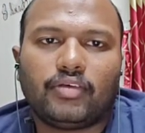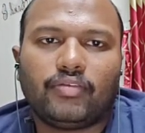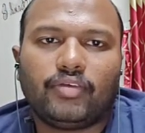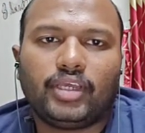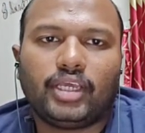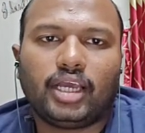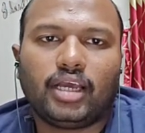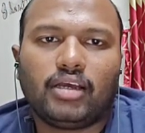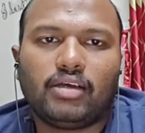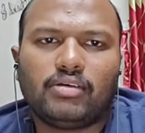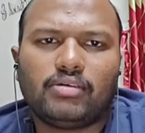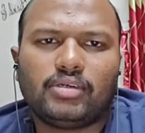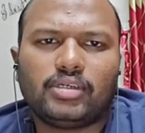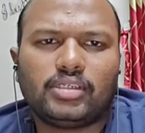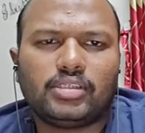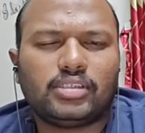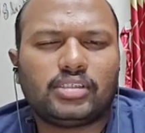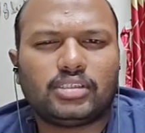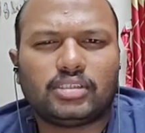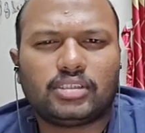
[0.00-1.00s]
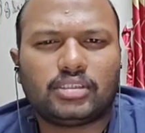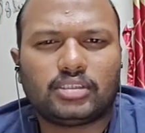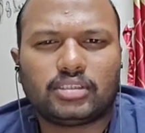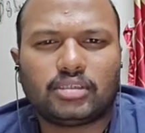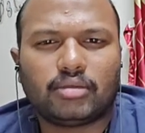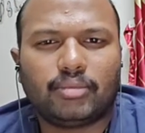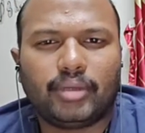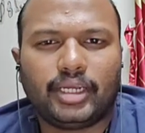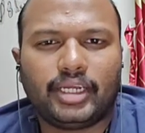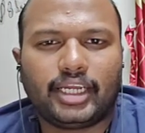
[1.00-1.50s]
we have
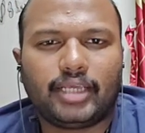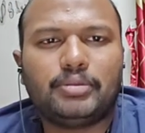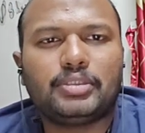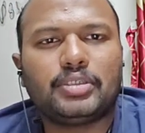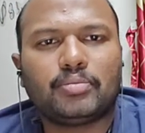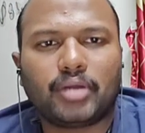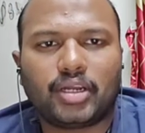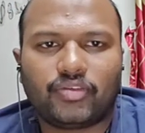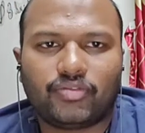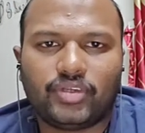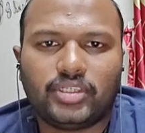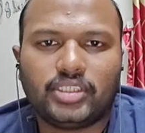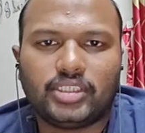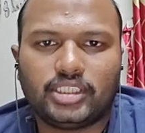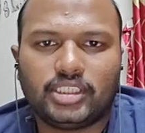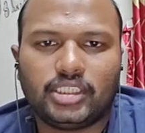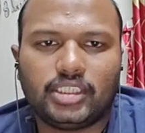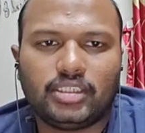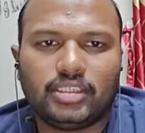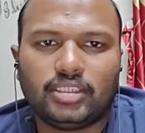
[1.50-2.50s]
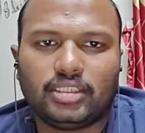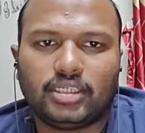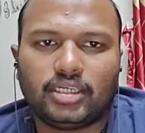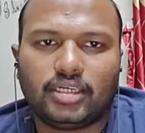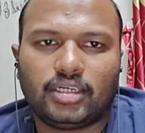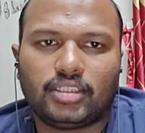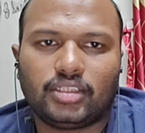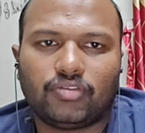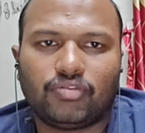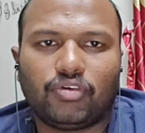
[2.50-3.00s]
many types, but we will see
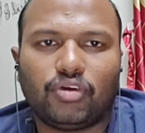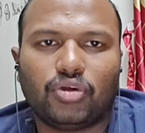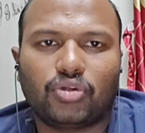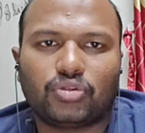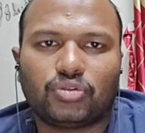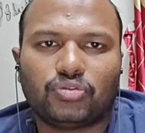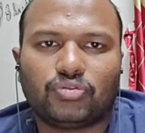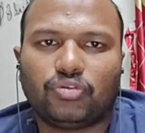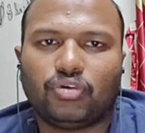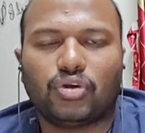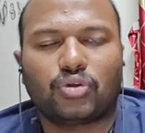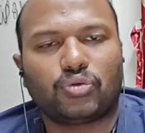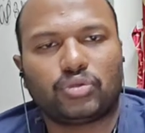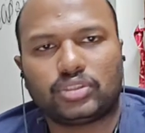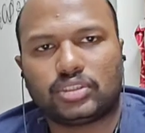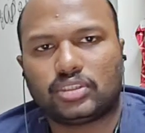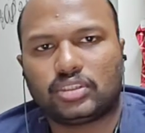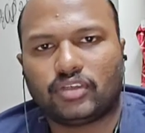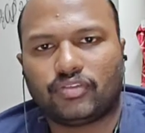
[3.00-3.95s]
the four ones.